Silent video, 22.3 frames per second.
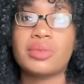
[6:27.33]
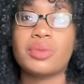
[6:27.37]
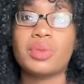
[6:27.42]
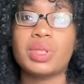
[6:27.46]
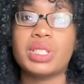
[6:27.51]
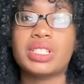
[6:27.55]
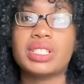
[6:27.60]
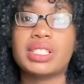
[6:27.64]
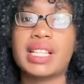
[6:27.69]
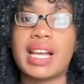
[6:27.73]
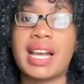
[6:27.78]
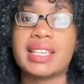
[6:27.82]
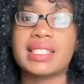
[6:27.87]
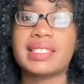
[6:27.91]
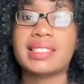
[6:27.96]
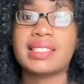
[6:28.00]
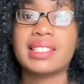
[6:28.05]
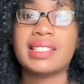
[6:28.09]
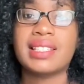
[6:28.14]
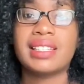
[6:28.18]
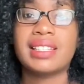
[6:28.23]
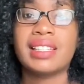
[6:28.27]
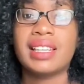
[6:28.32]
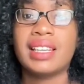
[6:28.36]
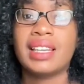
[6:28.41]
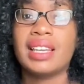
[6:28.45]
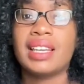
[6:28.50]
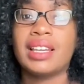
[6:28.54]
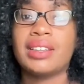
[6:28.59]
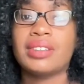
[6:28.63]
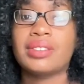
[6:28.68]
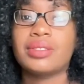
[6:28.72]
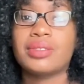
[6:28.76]
which lasted
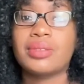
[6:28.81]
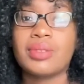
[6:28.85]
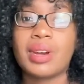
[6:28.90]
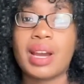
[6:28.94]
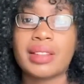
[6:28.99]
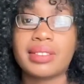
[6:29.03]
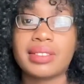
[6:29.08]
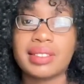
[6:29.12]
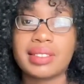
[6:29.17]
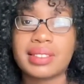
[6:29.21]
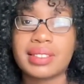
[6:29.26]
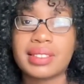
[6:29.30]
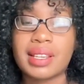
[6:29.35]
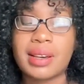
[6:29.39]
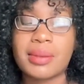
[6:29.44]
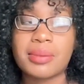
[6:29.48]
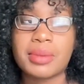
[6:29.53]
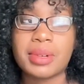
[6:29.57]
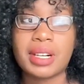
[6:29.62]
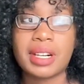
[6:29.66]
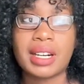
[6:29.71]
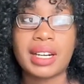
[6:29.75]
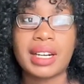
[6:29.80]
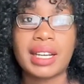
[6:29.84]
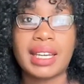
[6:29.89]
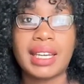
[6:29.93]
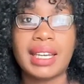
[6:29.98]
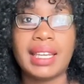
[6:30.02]
throughout the summer.